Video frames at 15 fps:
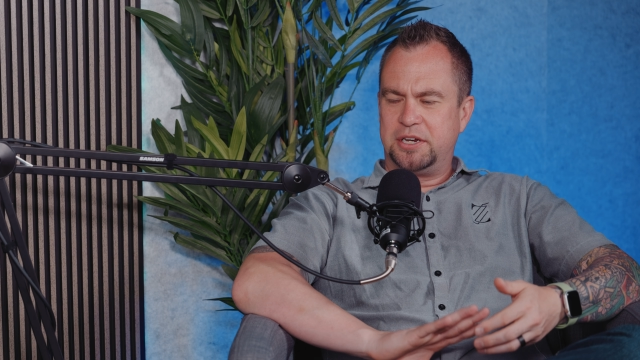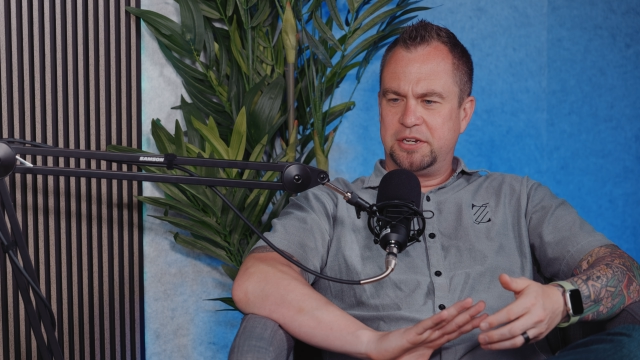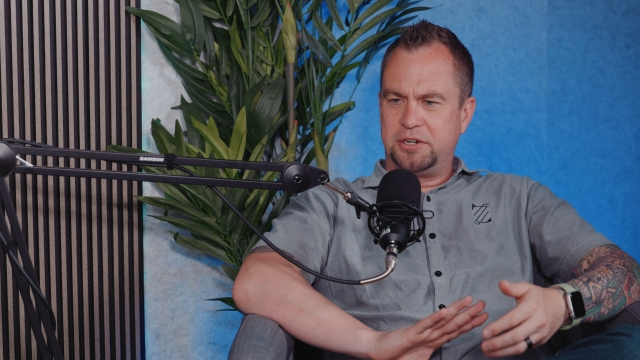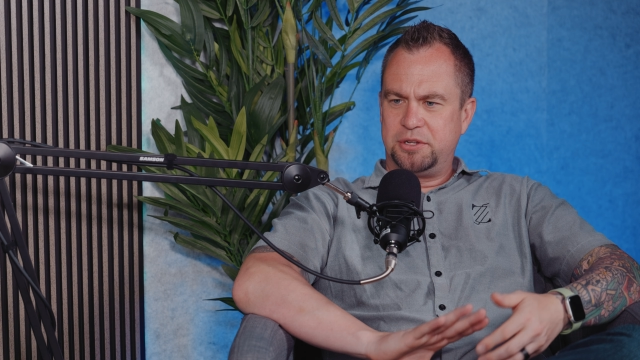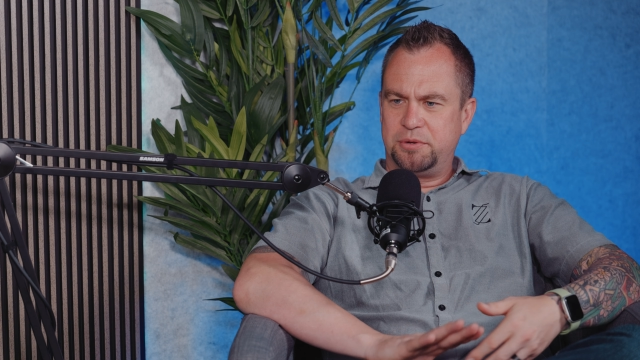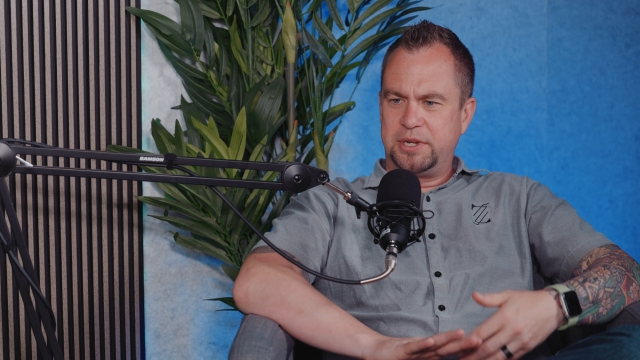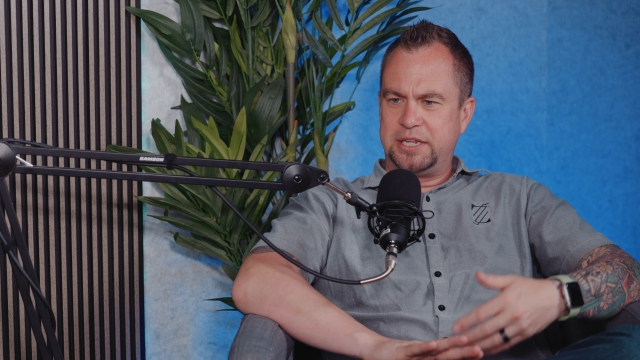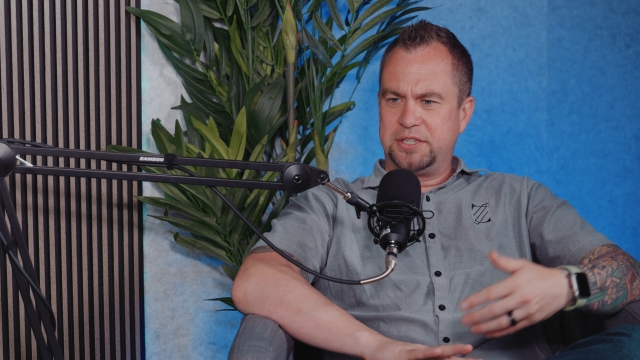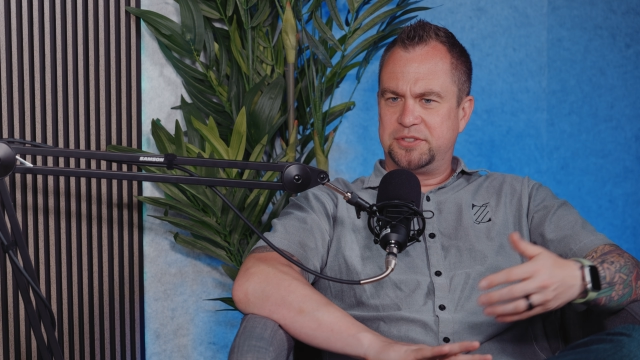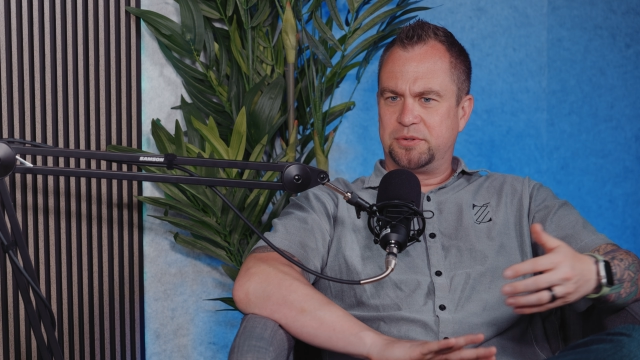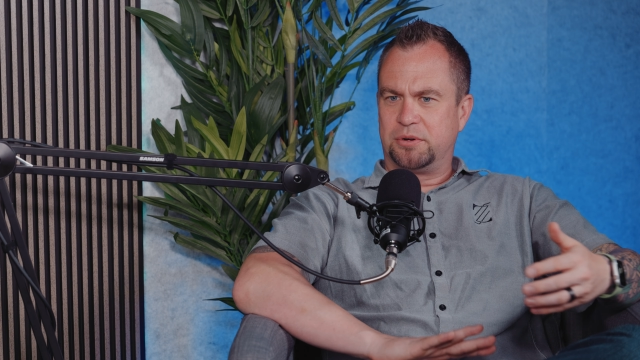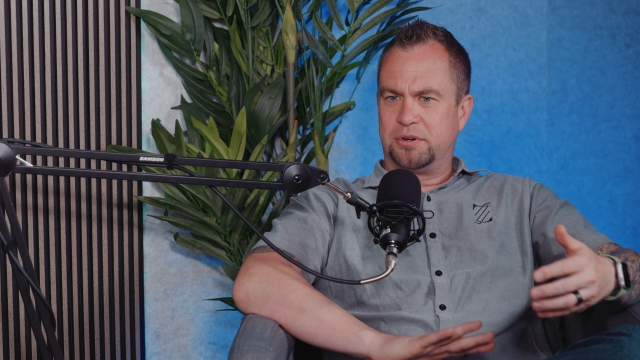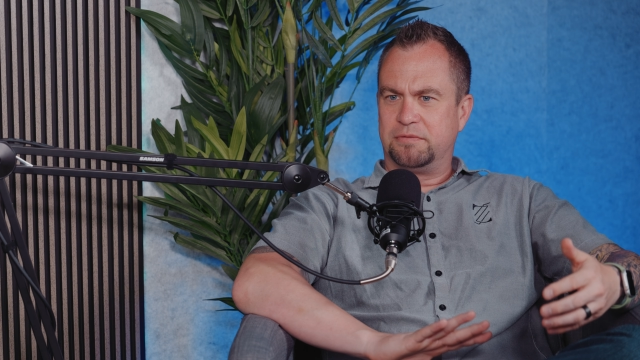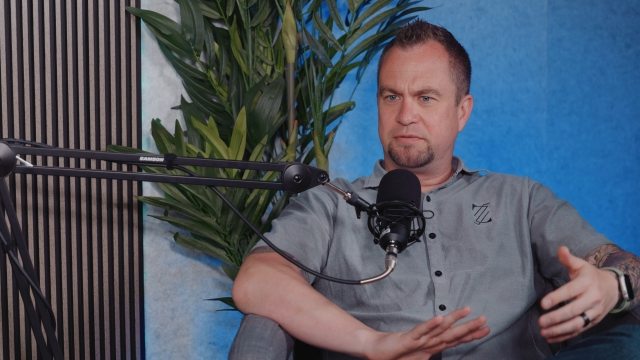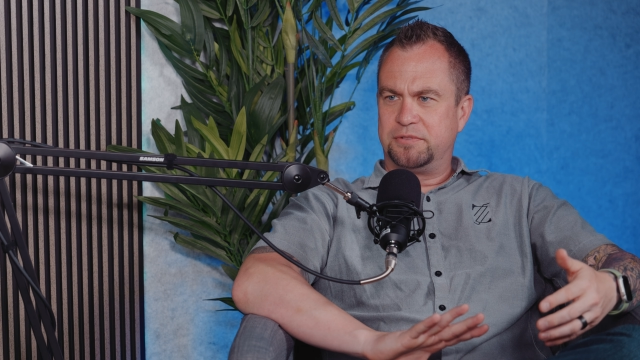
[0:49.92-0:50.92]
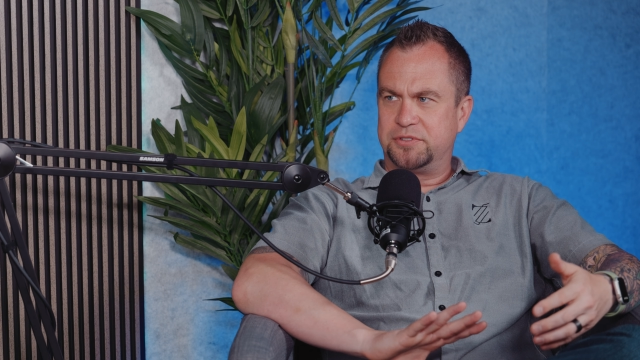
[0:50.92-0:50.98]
to do any sort of